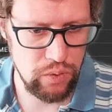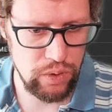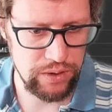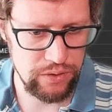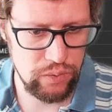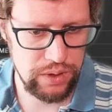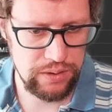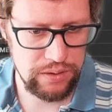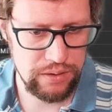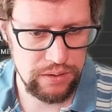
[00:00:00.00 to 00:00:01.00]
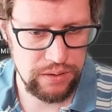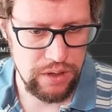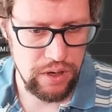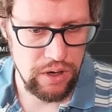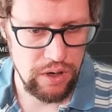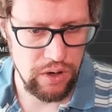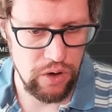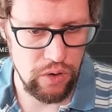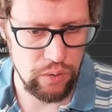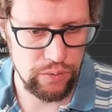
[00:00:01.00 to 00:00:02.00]
1.1
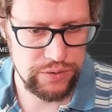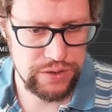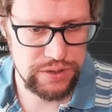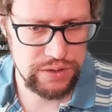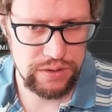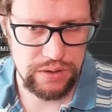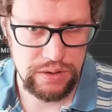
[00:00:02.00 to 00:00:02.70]
host